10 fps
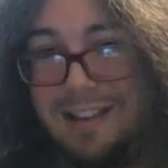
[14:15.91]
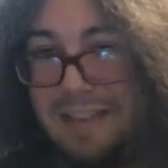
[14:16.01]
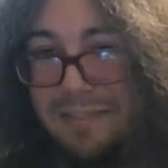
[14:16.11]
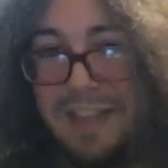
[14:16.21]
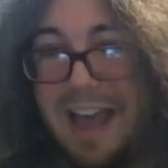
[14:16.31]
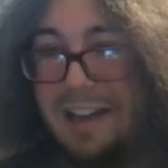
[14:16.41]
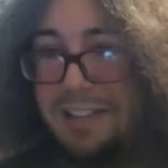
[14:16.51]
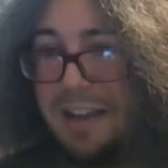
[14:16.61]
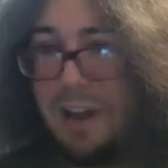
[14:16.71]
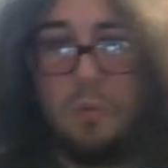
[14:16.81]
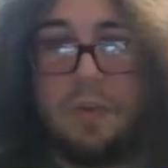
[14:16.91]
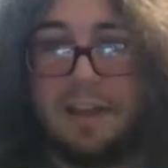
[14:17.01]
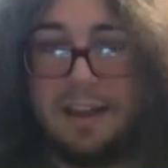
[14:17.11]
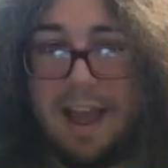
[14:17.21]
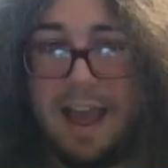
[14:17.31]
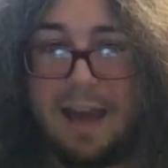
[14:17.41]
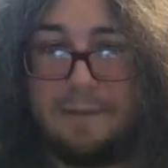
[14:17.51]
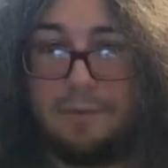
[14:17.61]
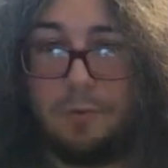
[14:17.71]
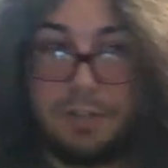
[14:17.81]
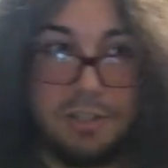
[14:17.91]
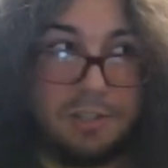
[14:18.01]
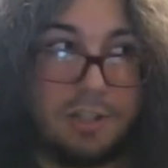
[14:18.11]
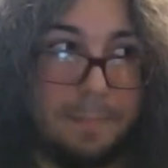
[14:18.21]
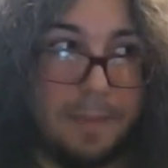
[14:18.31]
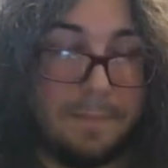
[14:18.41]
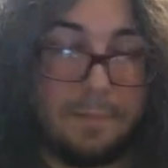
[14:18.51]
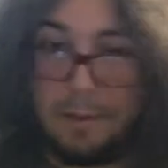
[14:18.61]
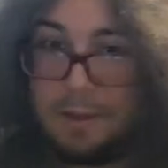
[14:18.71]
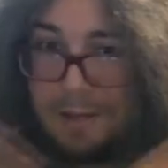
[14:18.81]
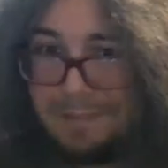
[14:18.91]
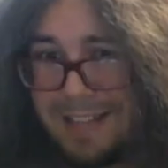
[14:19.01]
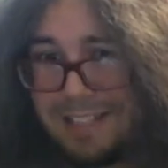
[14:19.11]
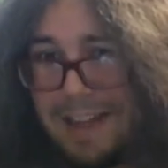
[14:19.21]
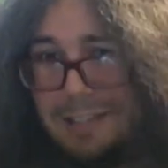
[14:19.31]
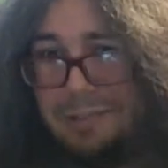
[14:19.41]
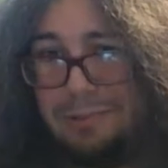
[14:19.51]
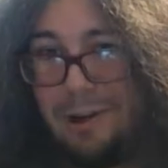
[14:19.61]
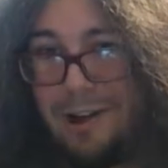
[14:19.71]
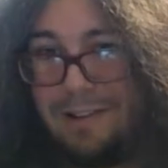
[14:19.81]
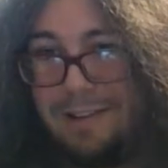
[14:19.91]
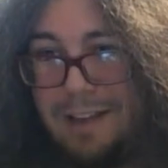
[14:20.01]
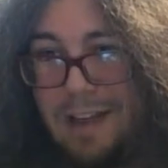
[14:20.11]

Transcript: Even that is like a week and a half, which to some people, that's not too long.